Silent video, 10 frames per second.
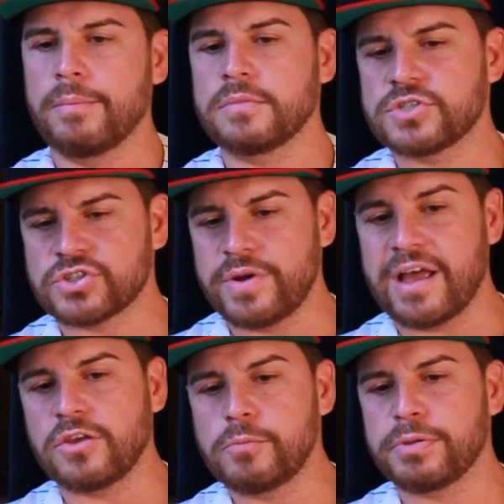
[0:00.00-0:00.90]
So now
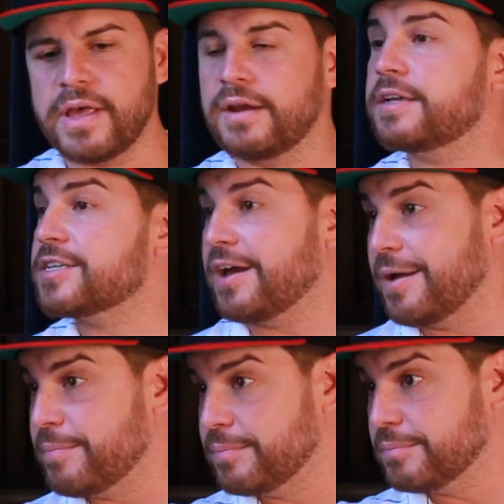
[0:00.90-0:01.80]
you played in a
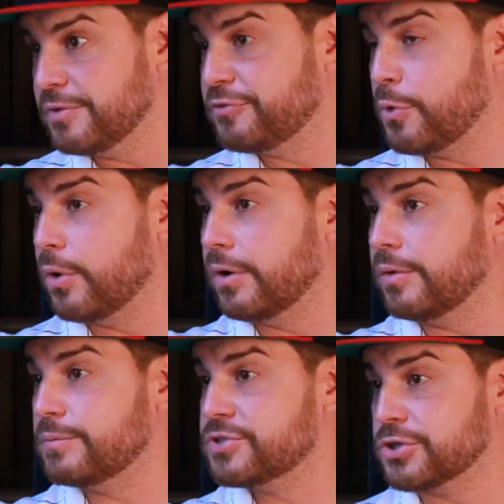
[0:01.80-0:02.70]
time before
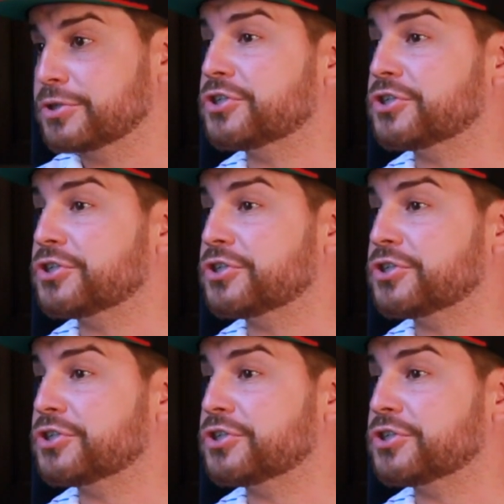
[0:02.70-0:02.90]
social